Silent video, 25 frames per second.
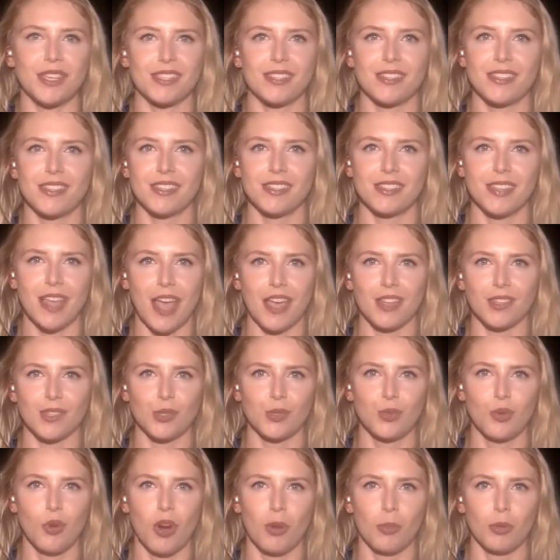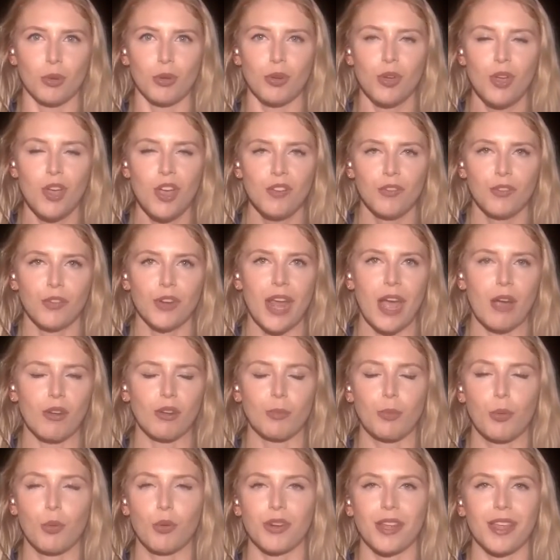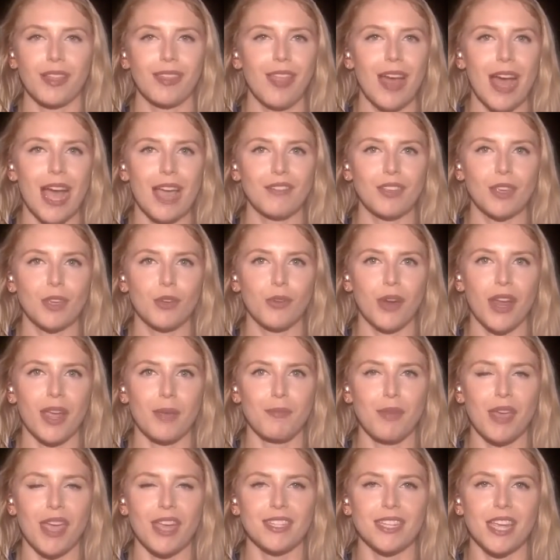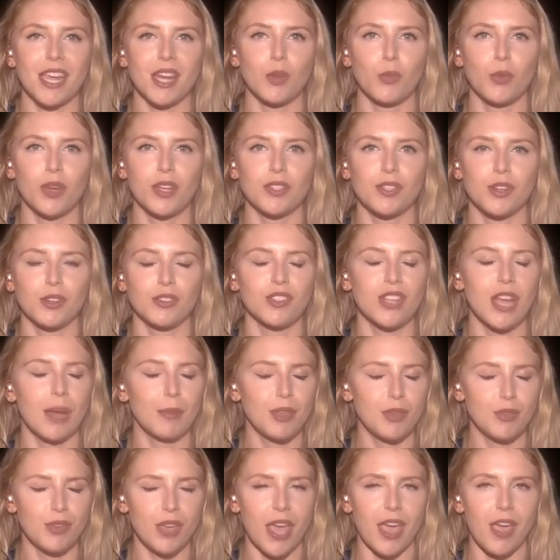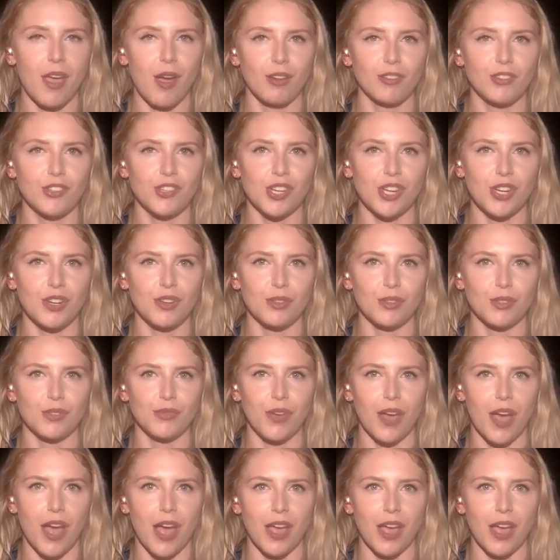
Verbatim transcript: business as normal. For now, reporting live in Grand Bay, Dana Winter, WKRG News